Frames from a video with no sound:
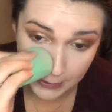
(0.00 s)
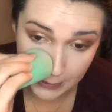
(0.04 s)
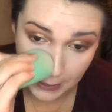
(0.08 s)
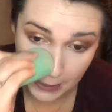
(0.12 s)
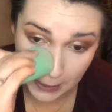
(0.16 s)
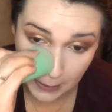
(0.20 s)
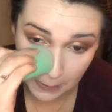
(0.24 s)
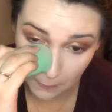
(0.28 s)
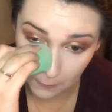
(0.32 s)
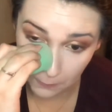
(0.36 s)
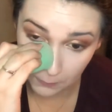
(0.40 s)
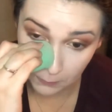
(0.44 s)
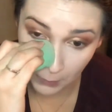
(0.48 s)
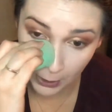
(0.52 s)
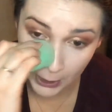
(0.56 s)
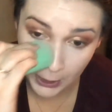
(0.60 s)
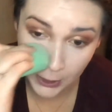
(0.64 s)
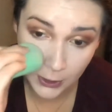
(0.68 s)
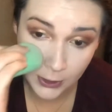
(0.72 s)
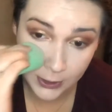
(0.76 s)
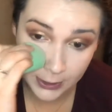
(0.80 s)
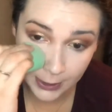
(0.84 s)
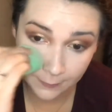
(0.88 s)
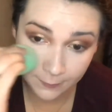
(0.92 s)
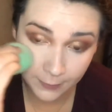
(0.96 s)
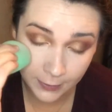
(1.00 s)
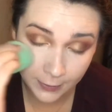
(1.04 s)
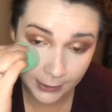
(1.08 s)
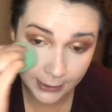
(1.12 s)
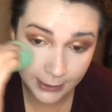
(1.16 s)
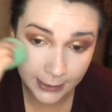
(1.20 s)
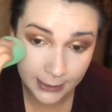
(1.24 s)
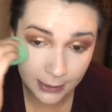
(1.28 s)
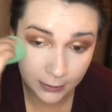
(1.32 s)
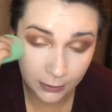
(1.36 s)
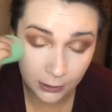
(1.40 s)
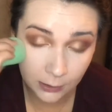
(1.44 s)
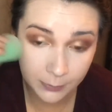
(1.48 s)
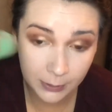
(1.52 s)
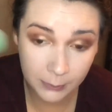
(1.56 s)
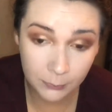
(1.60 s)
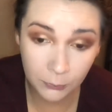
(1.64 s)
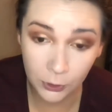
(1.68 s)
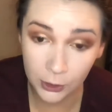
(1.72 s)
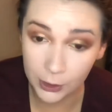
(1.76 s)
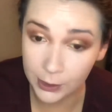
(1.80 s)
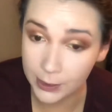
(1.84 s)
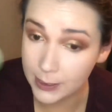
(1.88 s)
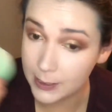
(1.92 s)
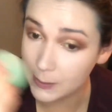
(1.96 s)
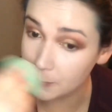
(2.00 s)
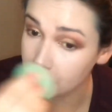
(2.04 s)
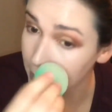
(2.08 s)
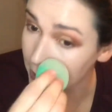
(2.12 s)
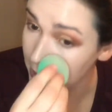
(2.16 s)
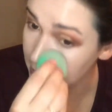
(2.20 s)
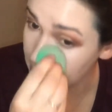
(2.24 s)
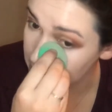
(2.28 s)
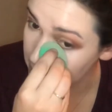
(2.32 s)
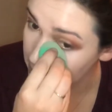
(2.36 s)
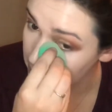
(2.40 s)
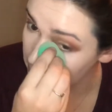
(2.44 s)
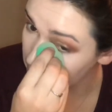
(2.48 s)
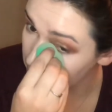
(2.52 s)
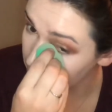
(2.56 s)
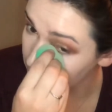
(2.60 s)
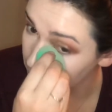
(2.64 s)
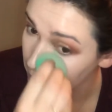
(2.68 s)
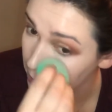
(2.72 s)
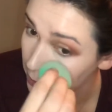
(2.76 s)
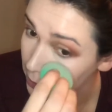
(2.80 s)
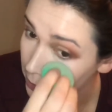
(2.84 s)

Like Meijer's I feel like is a little bit more expensive.